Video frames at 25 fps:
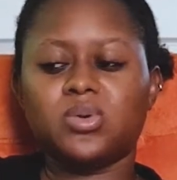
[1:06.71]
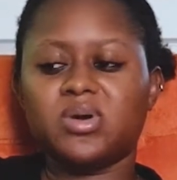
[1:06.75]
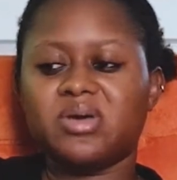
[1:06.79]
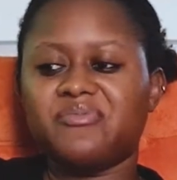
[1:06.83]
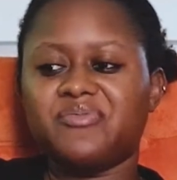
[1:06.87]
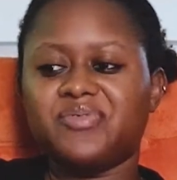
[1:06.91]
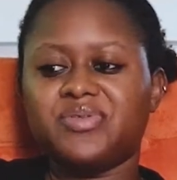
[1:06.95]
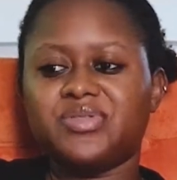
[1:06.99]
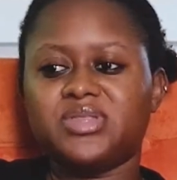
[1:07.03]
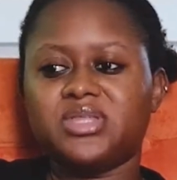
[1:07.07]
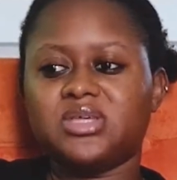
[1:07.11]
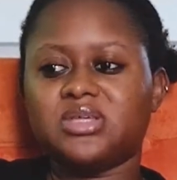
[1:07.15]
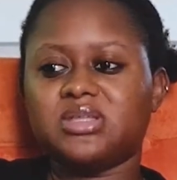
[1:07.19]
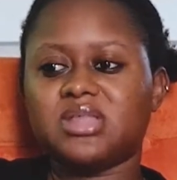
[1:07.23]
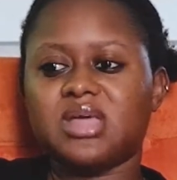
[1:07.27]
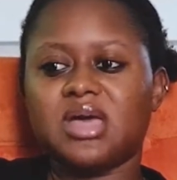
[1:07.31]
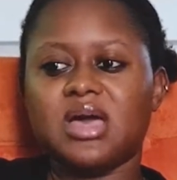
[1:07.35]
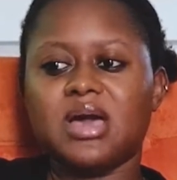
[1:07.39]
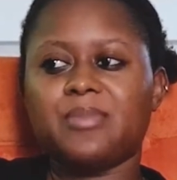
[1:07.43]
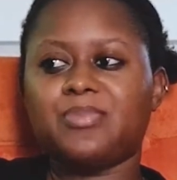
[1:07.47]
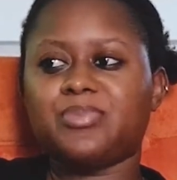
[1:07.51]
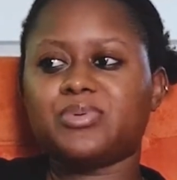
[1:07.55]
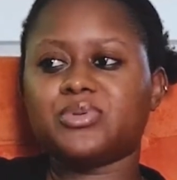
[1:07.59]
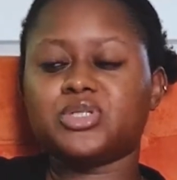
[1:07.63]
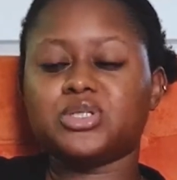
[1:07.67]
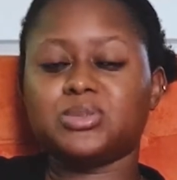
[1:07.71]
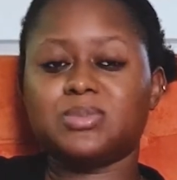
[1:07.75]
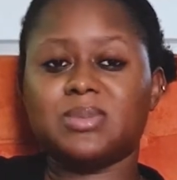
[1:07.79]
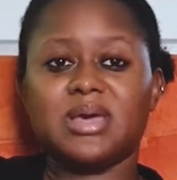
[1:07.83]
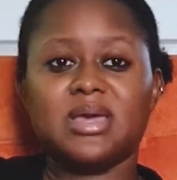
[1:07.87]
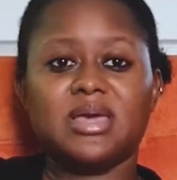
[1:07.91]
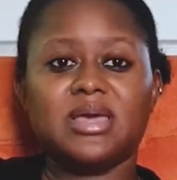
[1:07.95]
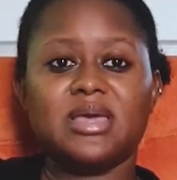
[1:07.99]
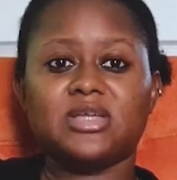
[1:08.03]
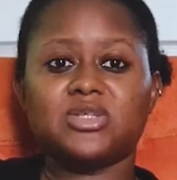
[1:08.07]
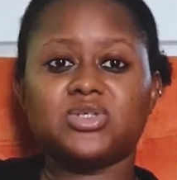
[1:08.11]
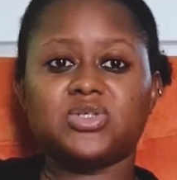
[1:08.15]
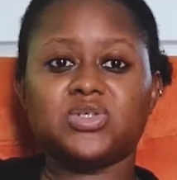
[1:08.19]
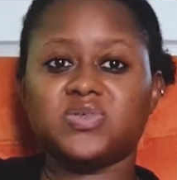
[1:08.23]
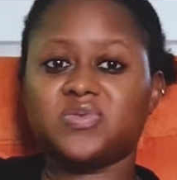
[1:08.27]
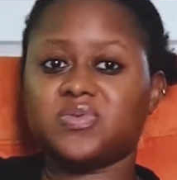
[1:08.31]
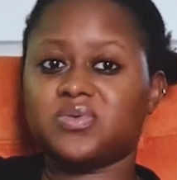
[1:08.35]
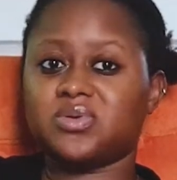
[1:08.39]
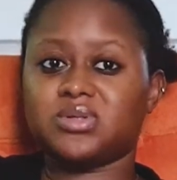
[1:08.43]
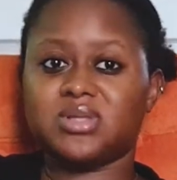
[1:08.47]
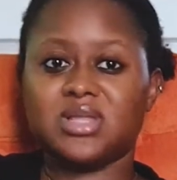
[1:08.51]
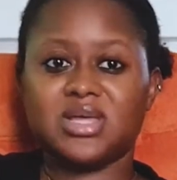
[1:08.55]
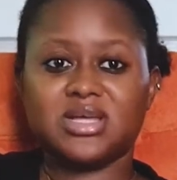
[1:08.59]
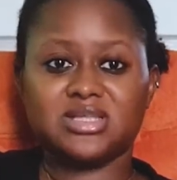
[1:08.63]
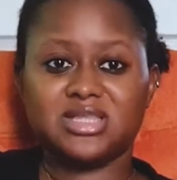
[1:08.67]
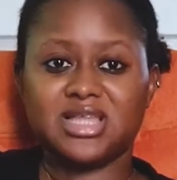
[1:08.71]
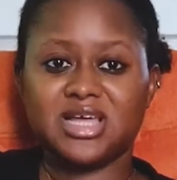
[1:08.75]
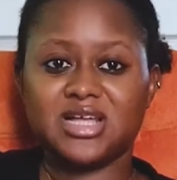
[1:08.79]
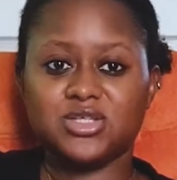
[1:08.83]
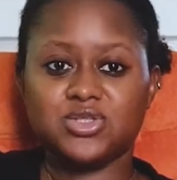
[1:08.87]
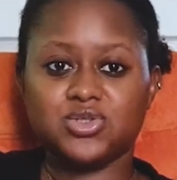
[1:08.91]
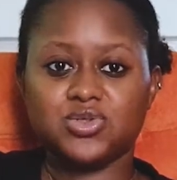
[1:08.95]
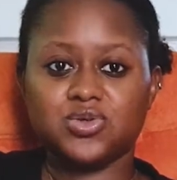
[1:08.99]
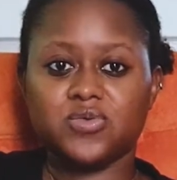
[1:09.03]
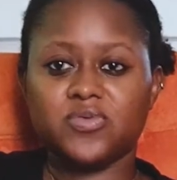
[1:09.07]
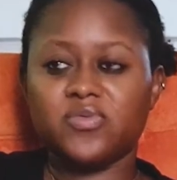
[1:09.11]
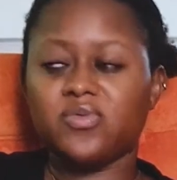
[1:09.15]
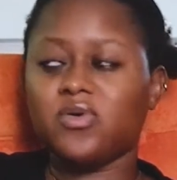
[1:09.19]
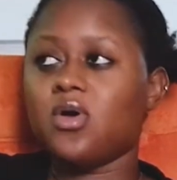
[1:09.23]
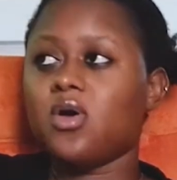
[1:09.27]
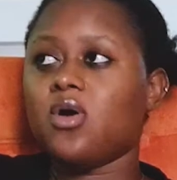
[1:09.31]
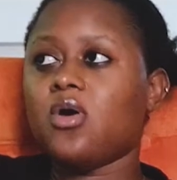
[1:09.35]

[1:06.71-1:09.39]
Everything that happened to my hair just felt like dandruff,